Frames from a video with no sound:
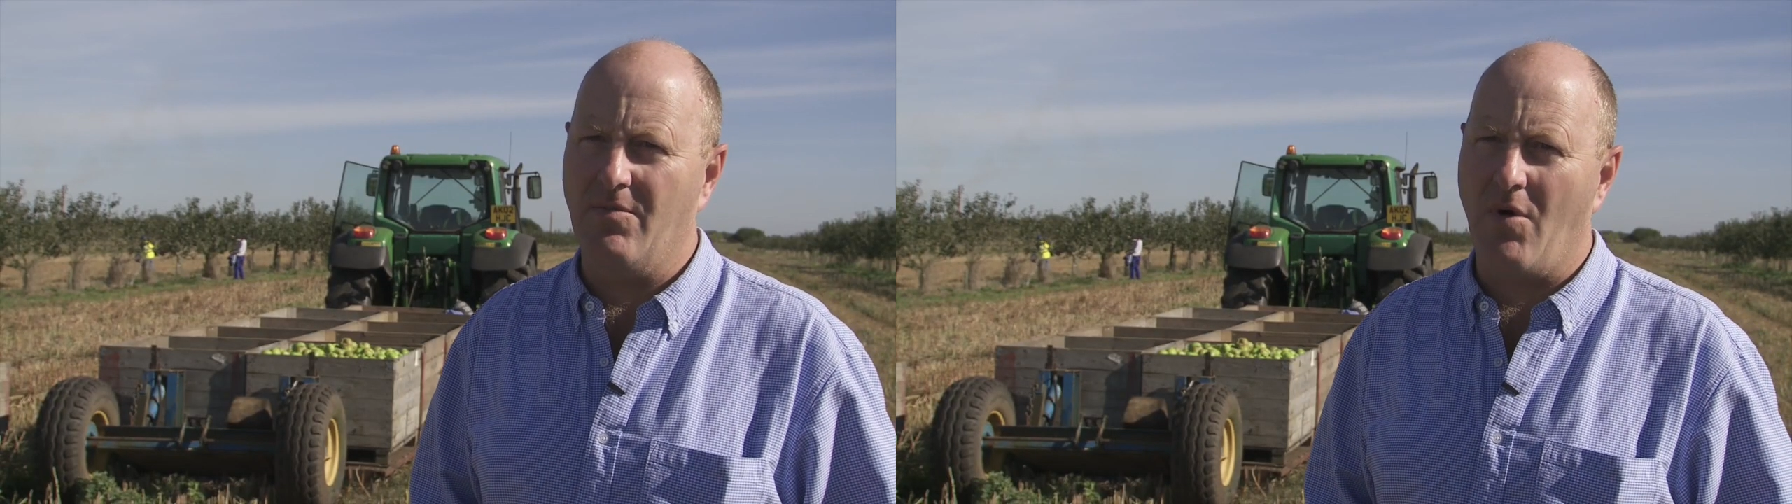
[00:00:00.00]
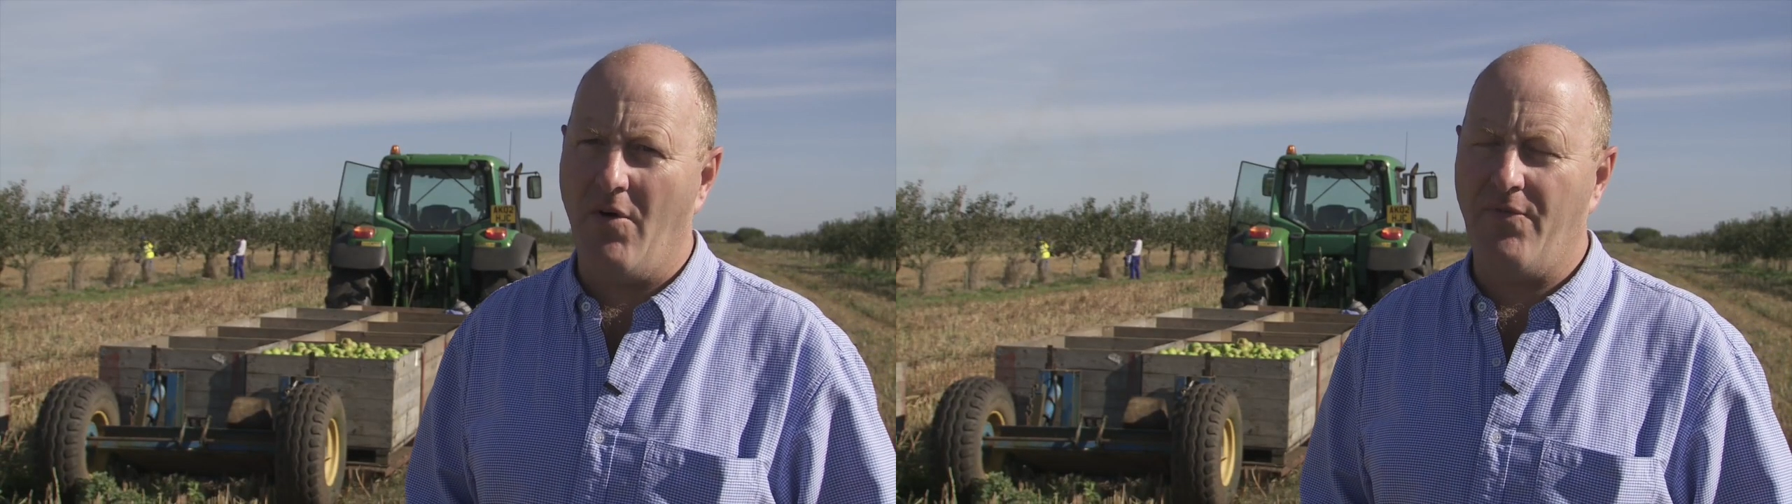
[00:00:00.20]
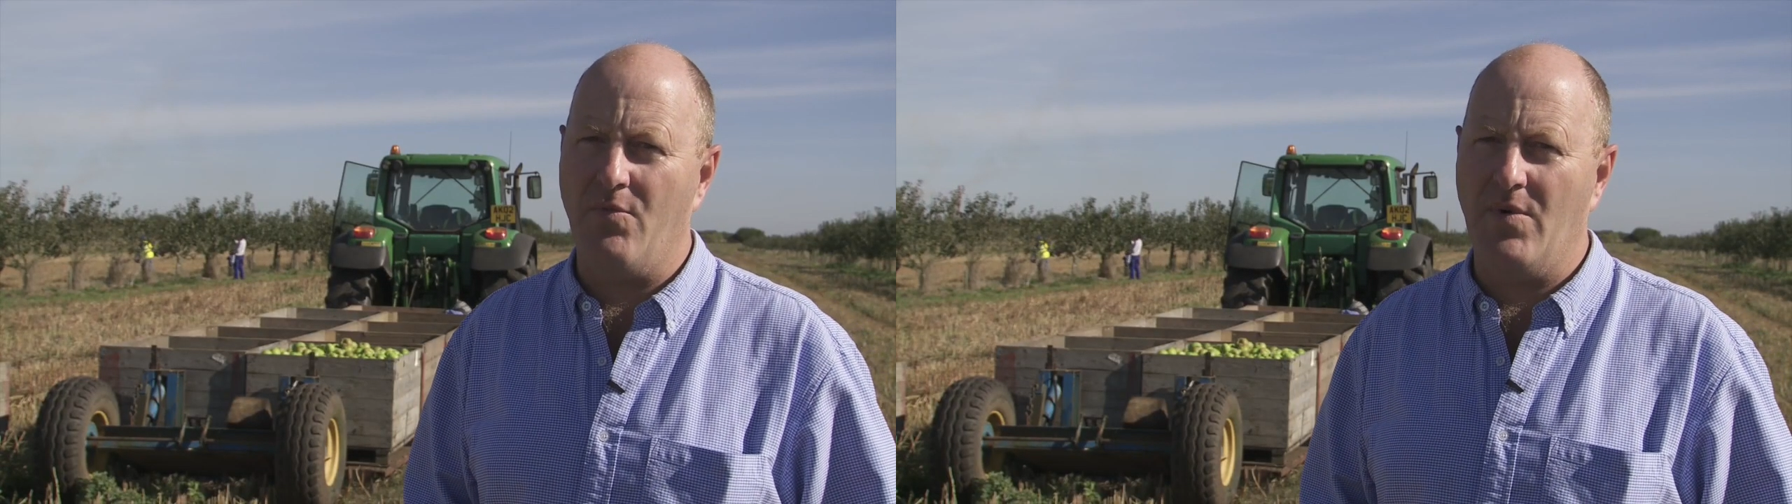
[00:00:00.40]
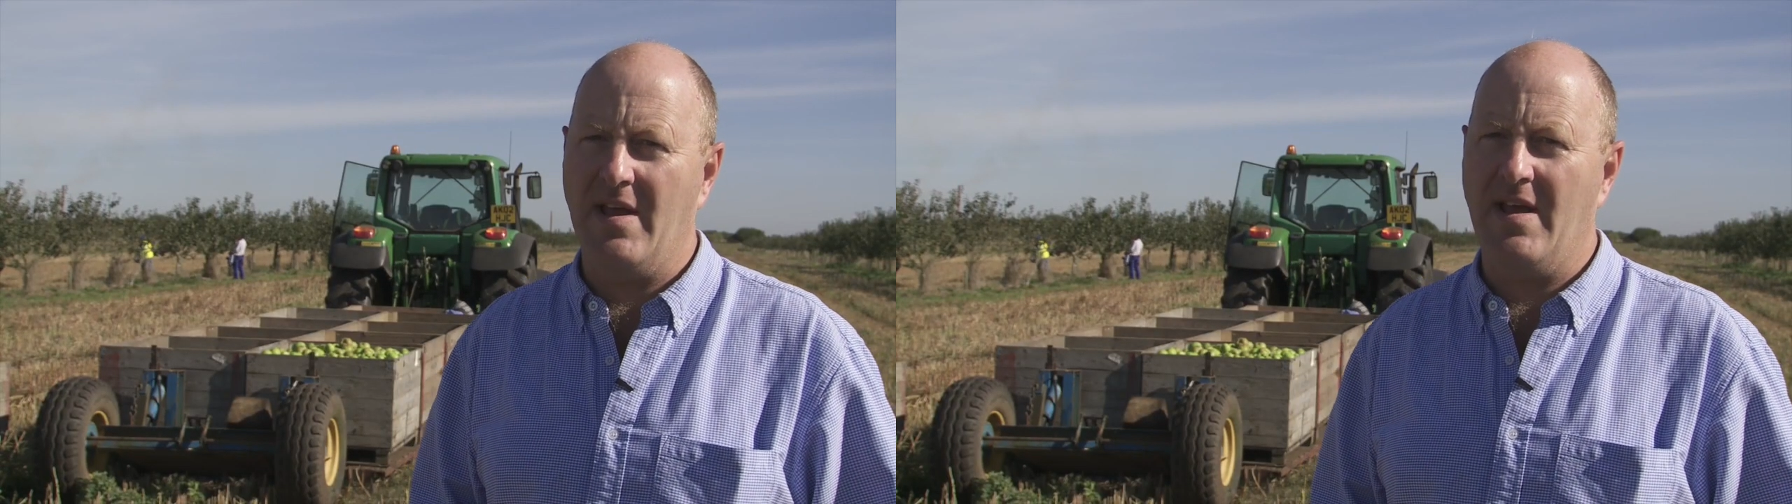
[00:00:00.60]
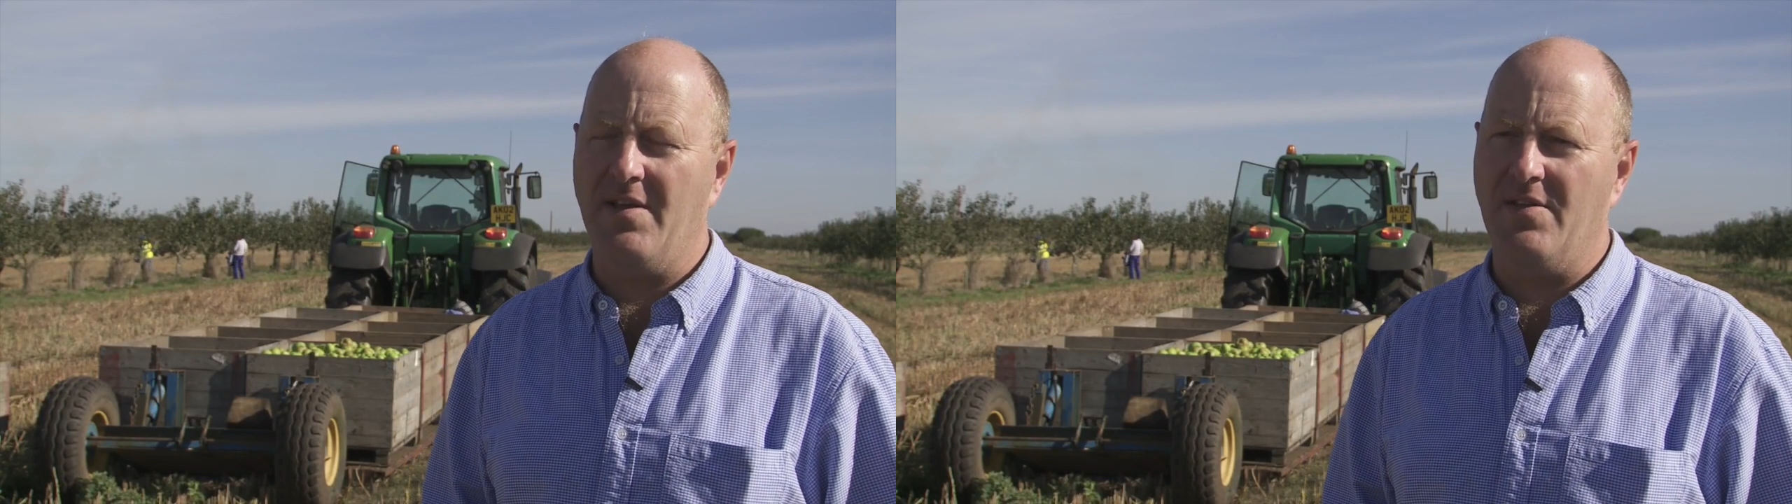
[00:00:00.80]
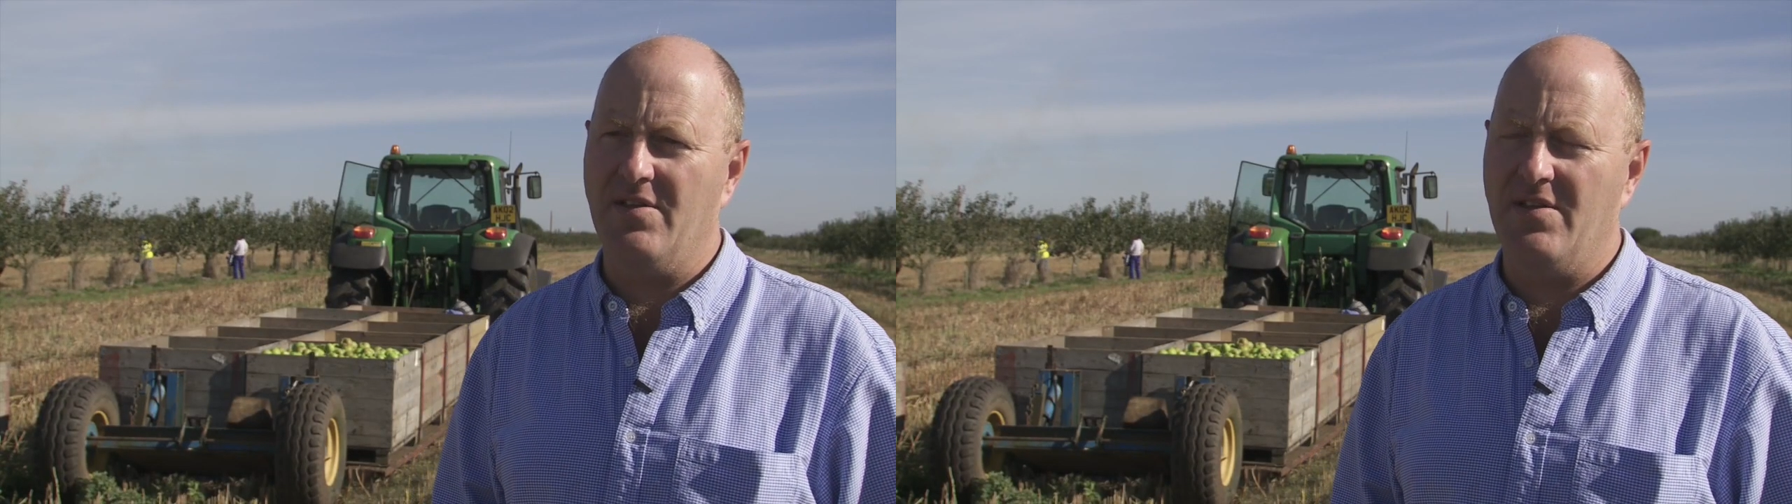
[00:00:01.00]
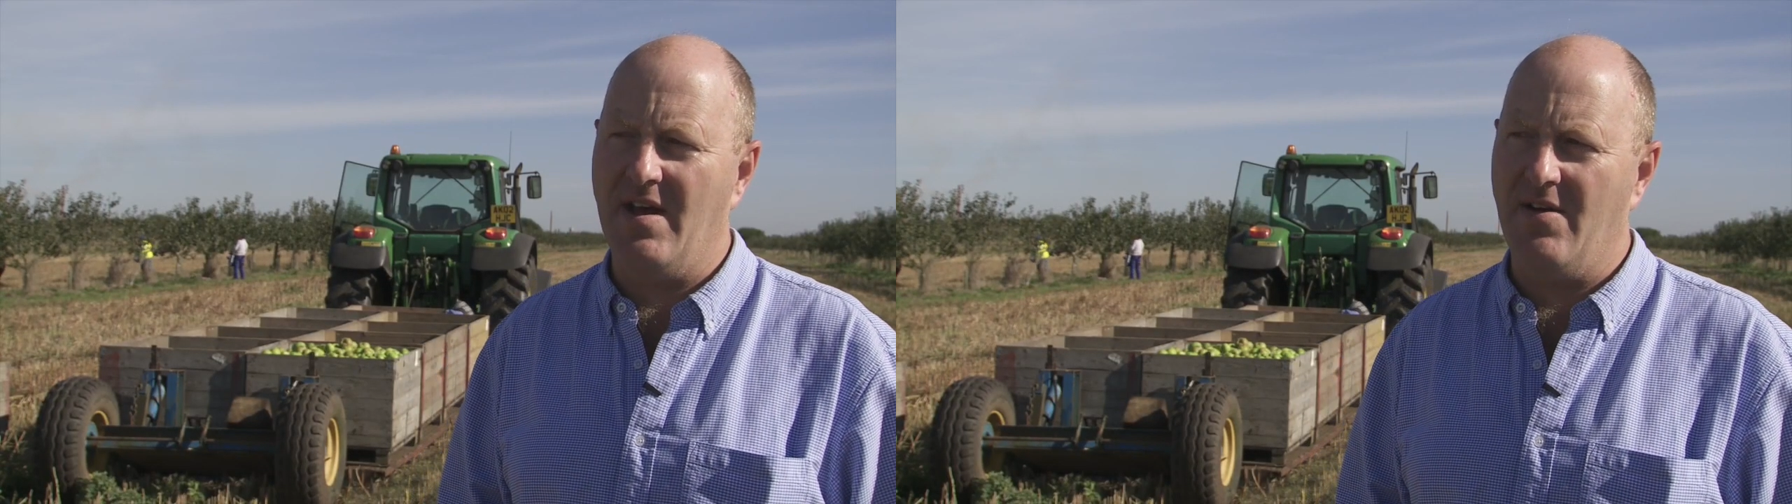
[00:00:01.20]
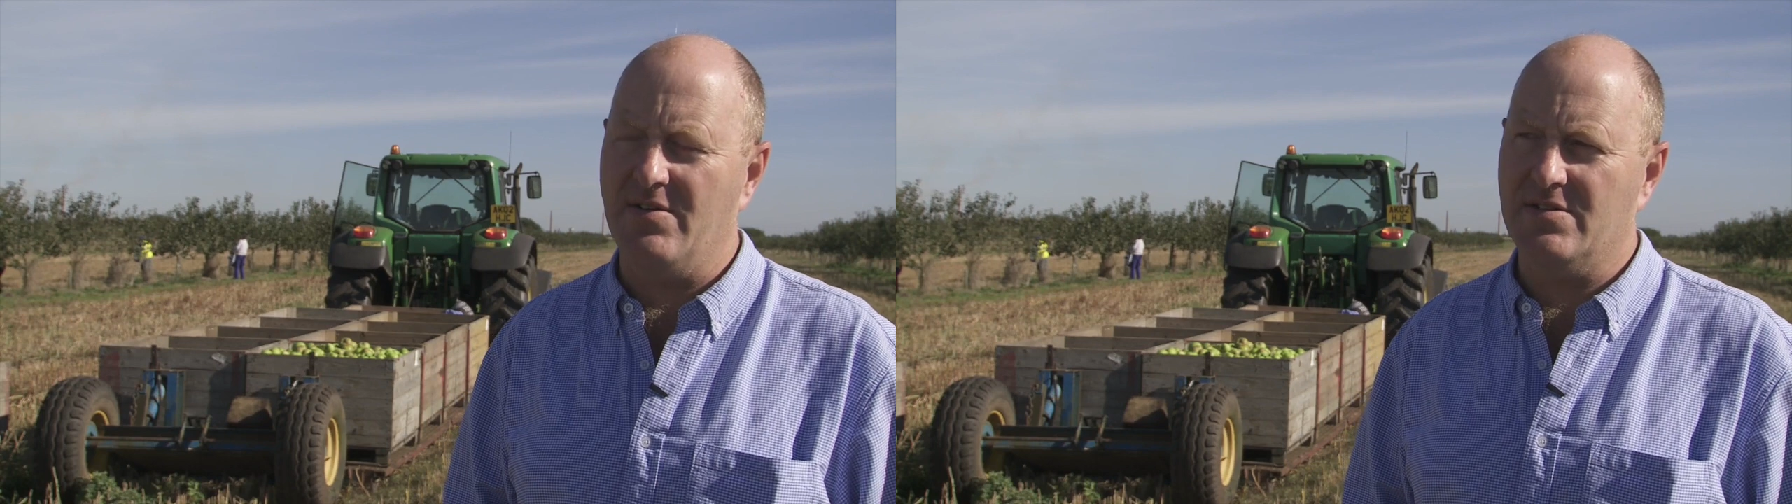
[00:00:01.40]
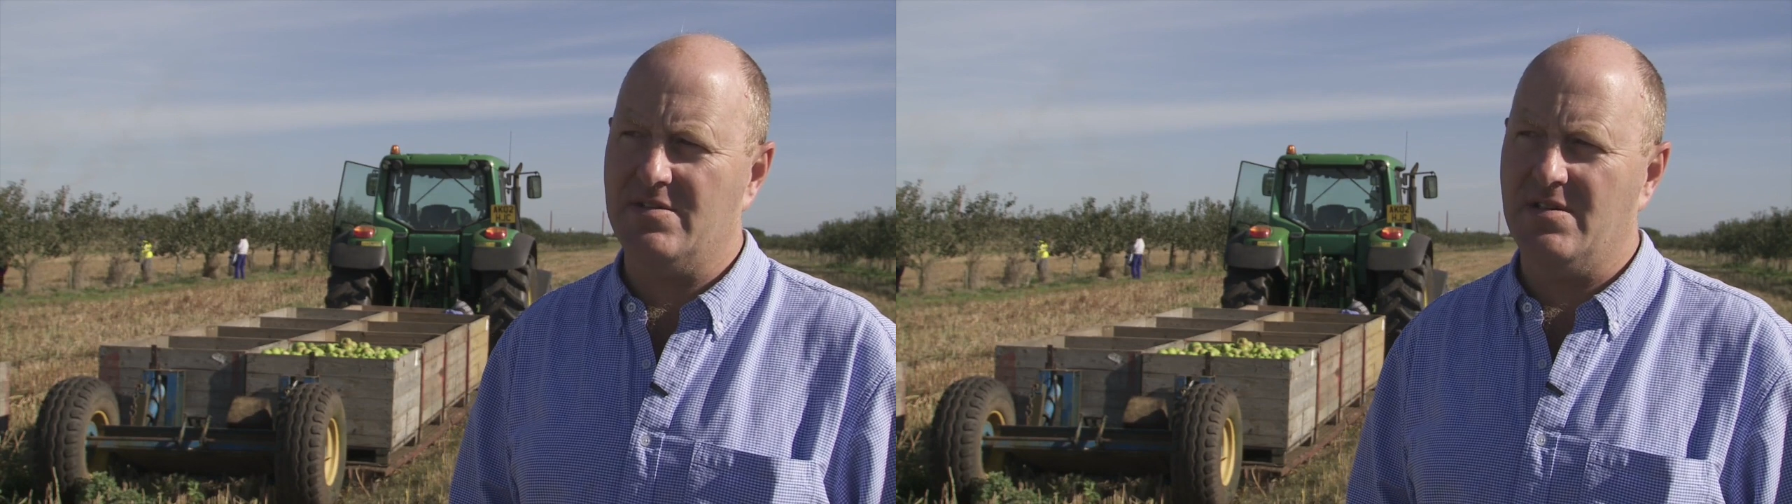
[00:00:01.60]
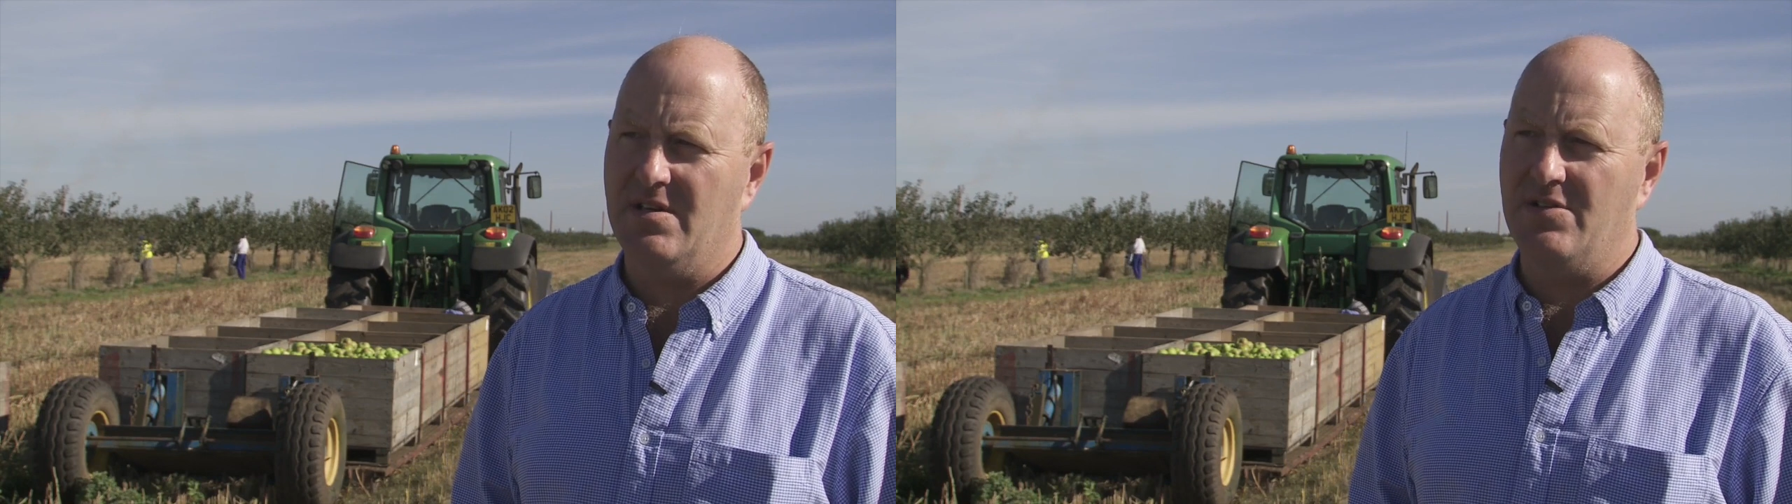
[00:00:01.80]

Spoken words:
often we hear that there is